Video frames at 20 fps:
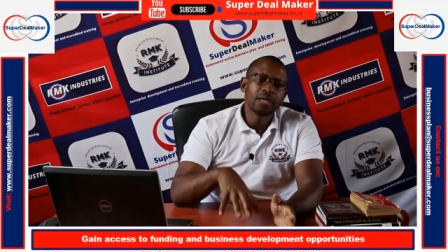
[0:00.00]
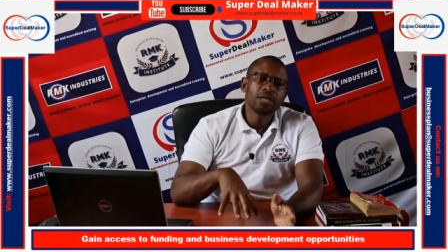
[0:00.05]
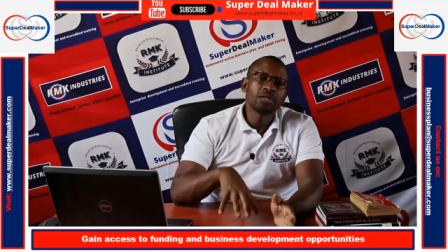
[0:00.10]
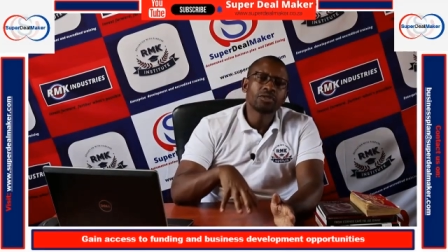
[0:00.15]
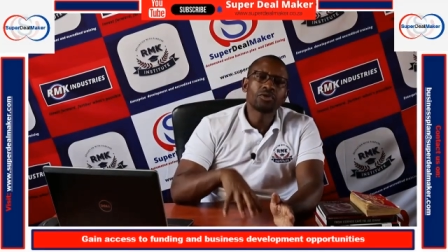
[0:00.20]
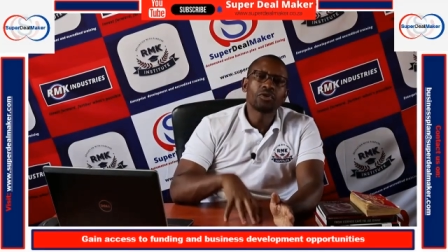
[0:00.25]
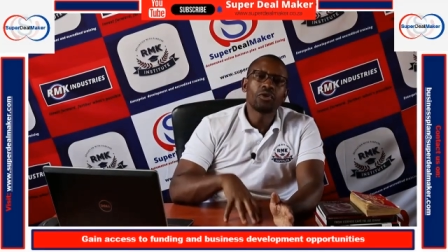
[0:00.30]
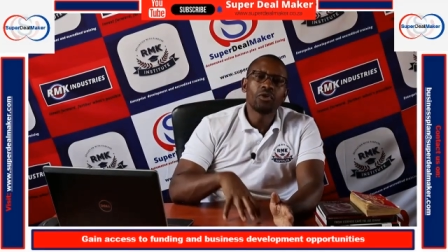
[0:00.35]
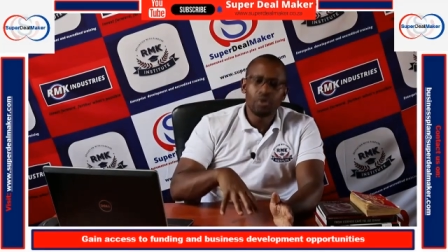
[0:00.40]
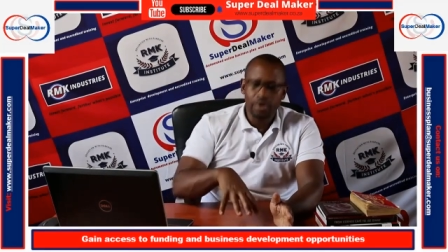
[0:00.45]

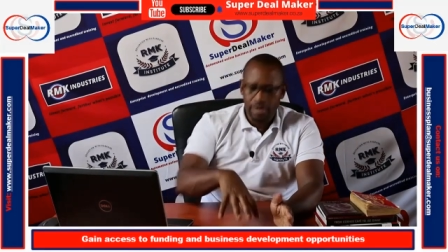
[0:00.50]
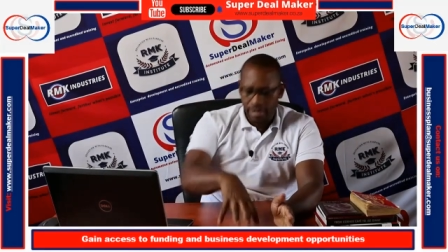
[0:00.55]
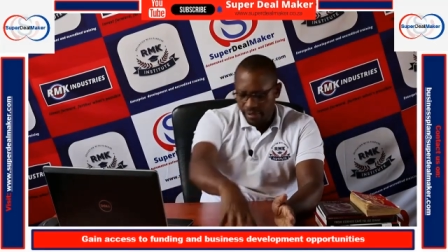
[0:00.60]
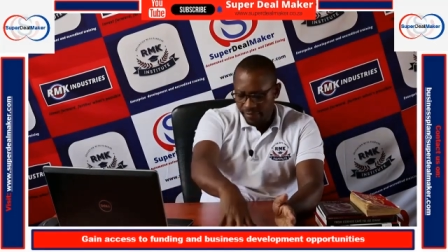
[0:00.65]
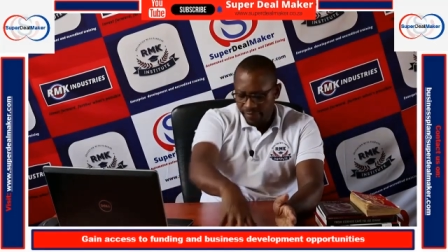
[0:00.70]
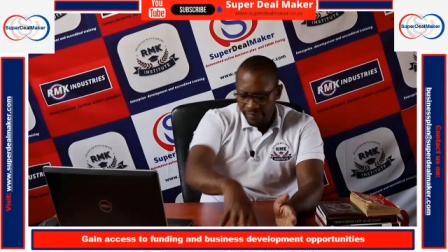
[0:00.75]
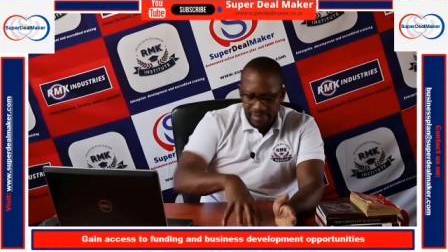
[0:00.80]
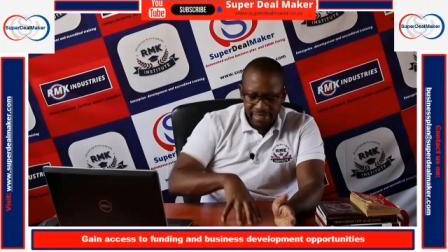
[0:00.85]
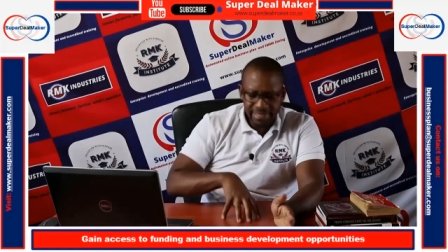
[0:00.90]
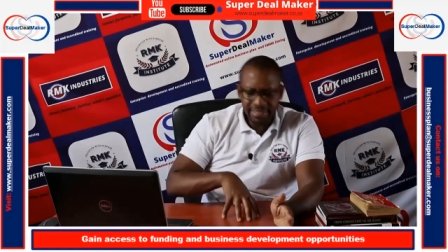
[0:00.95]
So
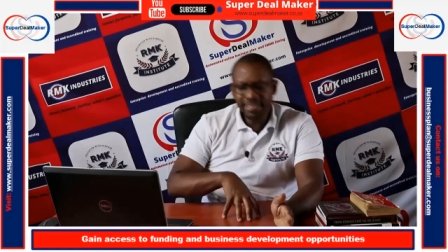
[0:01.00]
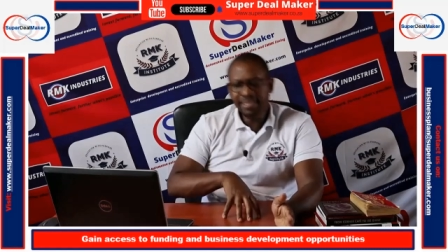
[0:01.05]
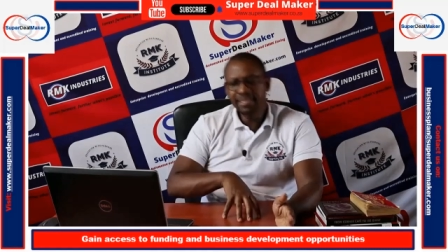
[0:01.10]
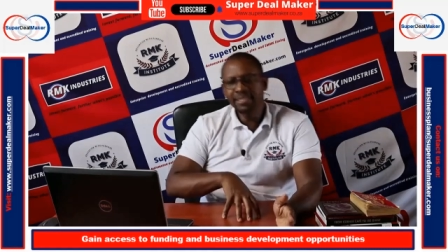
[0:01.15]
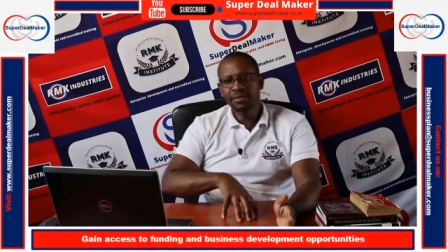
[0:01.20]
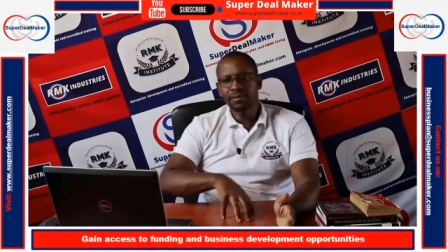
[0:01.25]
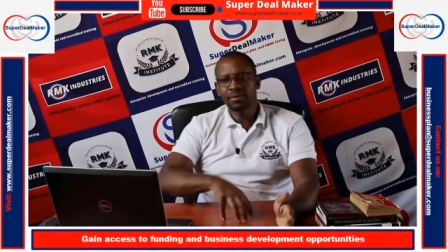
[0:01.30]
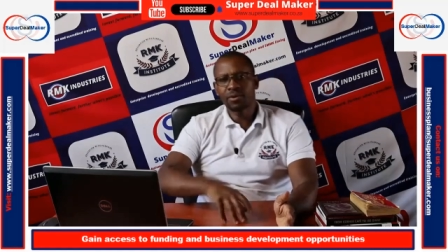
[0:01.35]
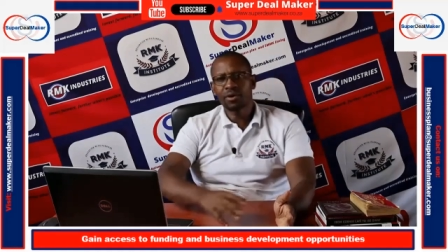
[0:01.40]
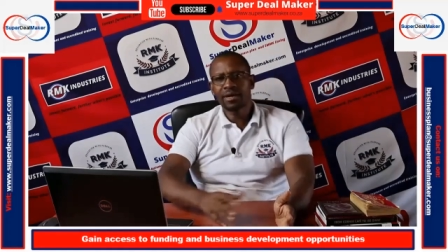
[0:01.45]
even the
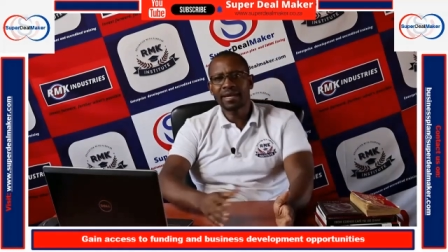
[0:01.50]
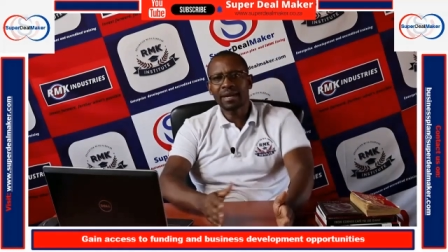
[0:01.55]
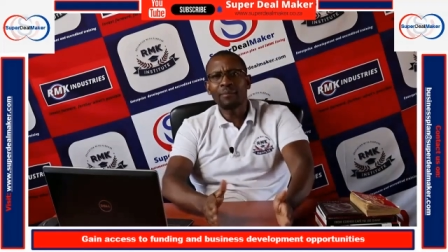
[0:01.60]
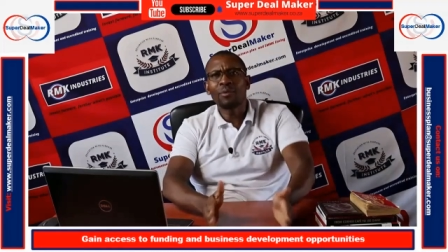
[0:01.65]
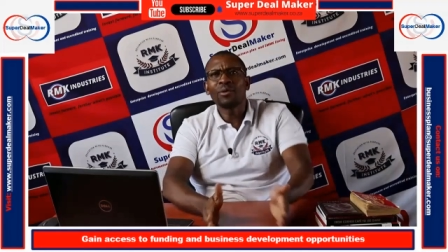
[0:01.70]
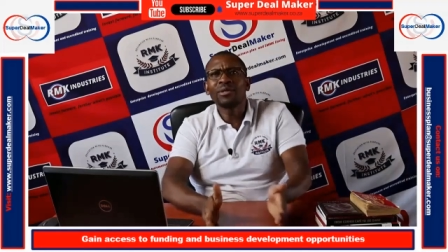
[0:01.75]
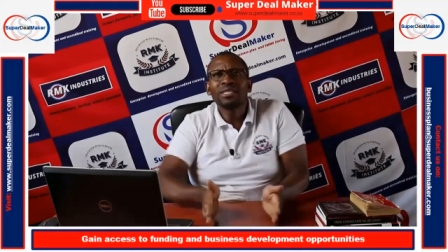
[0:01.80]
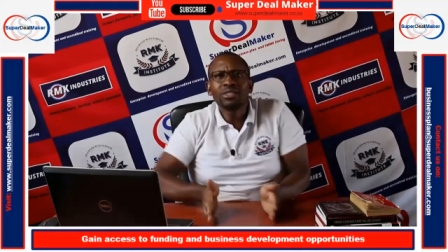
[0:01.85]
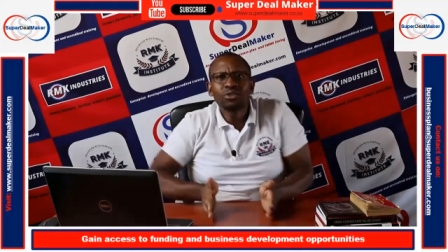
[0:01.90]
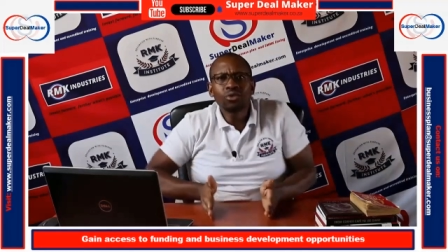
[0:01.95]
skills program
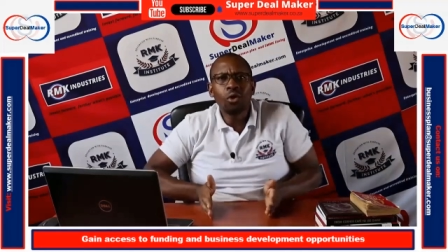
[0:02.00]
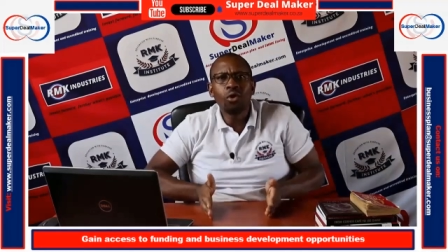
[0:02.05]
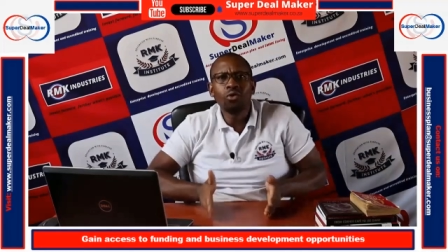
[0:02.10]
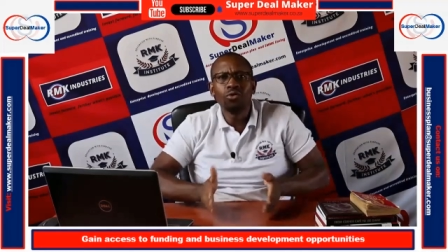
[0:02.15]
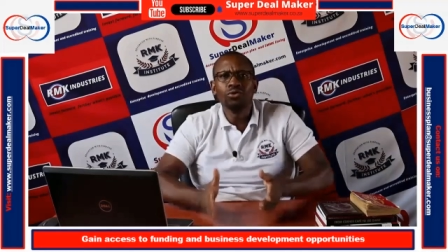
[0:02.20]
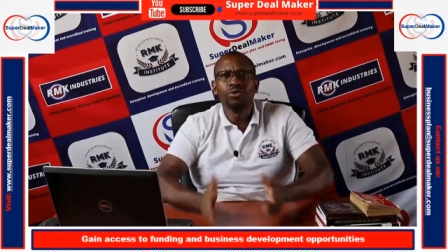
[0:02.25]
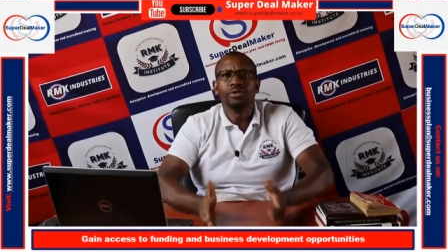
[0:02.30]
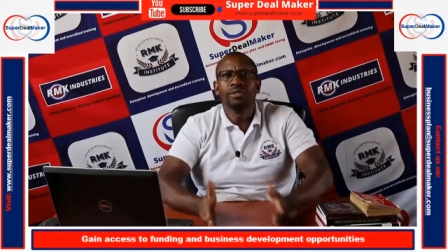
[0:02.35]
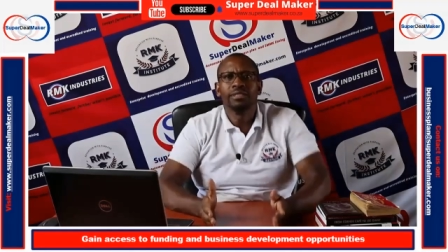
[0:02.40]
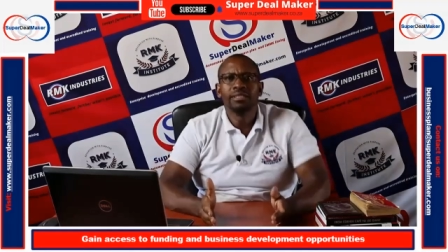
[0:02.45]
on its
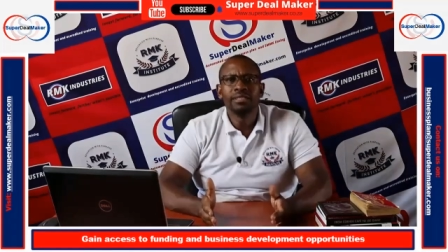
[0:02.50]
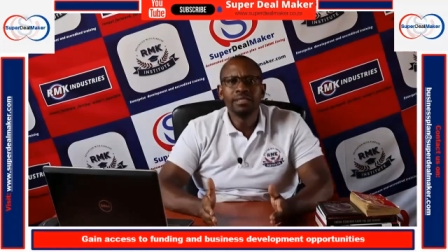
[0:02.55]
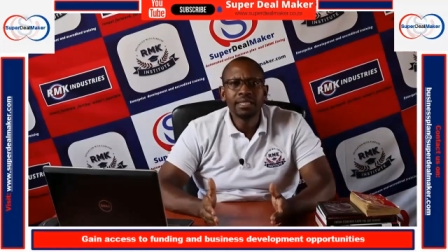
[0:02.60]
own,